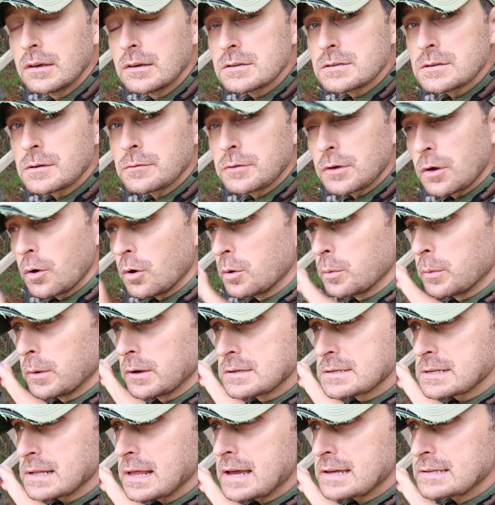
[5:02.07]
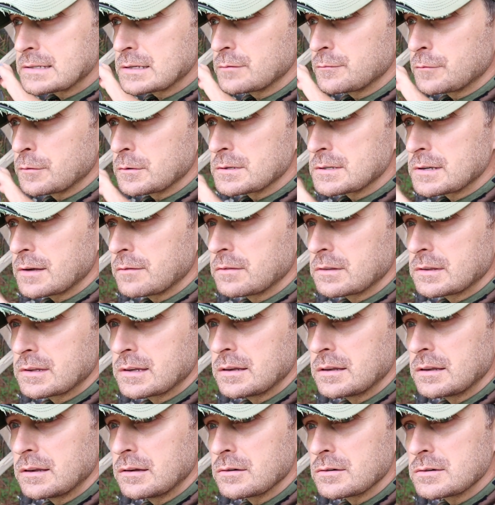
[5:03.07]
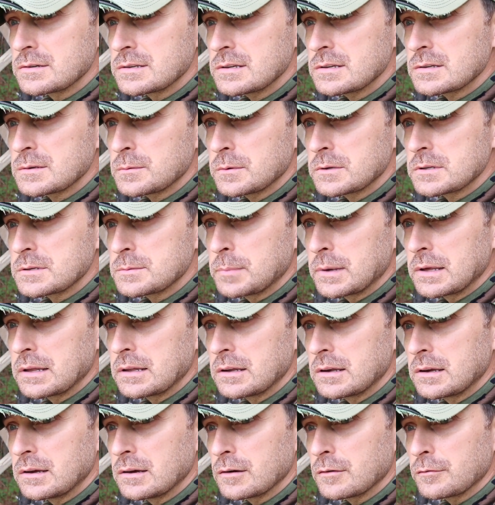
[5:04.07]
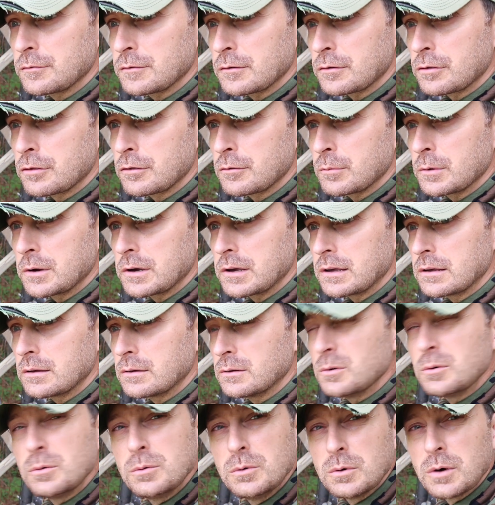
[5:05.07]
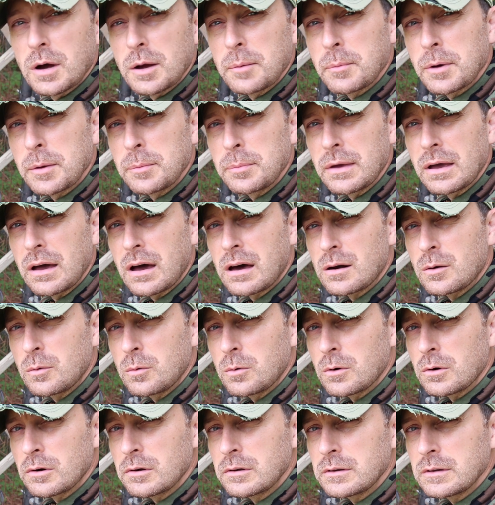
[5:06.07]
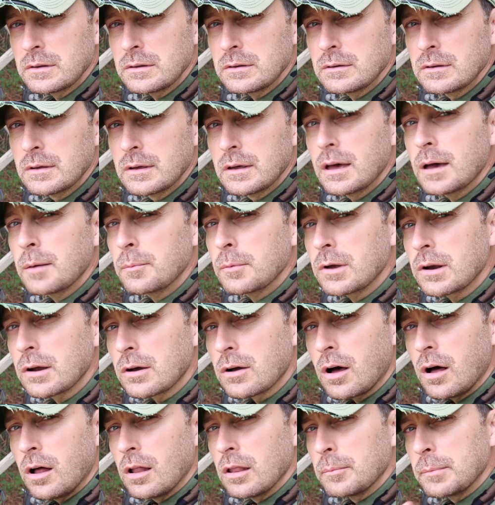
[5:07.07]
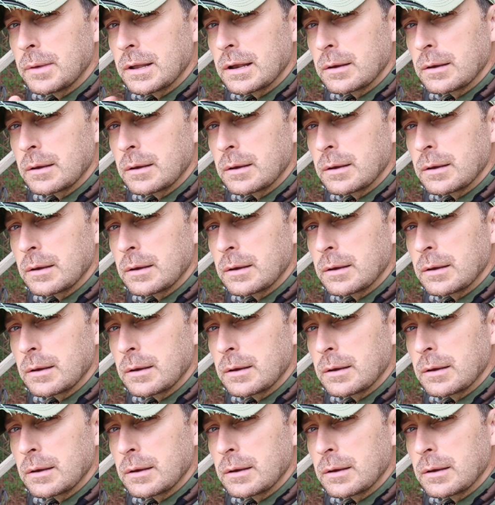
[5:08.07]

So the old ones lasted for 17 years. This one's been here for three. Ooh, I might be out of warranty. I'm gonna call them